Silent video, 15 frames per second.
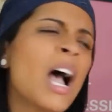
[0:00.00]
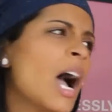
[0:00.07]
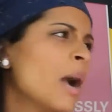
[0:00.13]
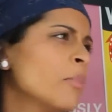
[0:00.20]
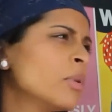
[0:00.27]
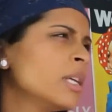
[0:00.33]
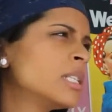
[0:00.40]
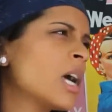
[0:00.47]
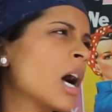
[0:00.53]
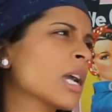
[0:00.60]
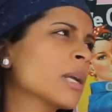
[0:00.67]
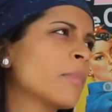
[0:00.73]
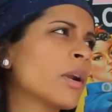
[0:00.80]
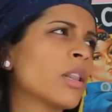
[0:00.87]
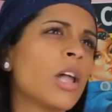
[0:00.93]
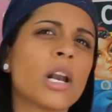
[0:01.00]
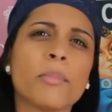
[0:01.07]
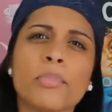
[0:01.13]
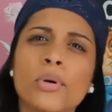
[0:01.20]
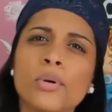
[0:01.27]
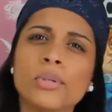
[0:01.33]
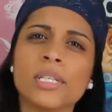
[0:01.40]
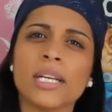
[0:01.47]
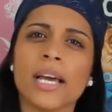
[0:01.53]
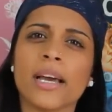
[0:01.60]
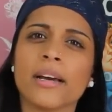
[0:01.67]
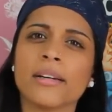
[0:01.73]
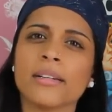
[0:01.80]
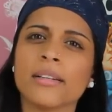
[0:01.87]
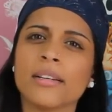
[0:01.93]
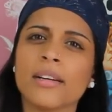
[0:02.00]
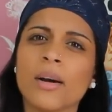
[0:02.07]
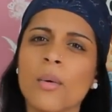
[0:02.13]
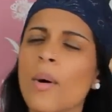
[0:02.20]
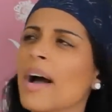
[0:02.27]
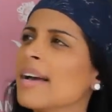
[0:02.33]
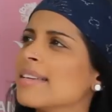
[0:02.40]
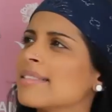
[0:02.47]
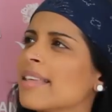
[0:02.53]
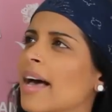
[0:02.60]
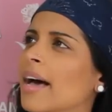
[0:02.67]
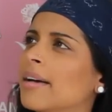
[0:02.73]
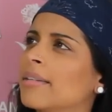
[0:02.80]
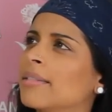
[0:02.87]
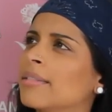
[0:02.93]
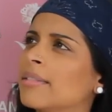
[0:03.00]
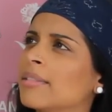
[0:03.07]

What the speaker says: I'm really talking about a lot of poo today. Why is that?